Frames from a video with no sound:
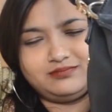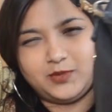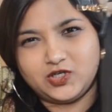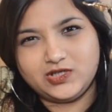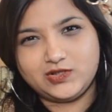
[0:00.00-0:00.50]

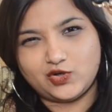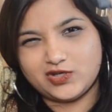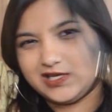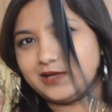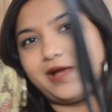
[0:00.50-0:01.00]
purse or
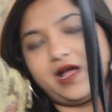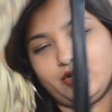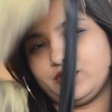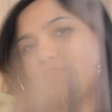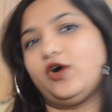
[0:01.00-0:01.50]
sling bag,
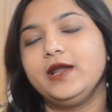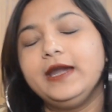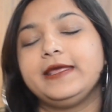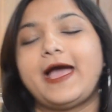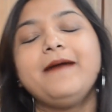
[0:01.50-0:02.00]
you can call
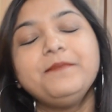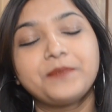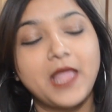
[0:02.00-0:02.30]
it, yeah.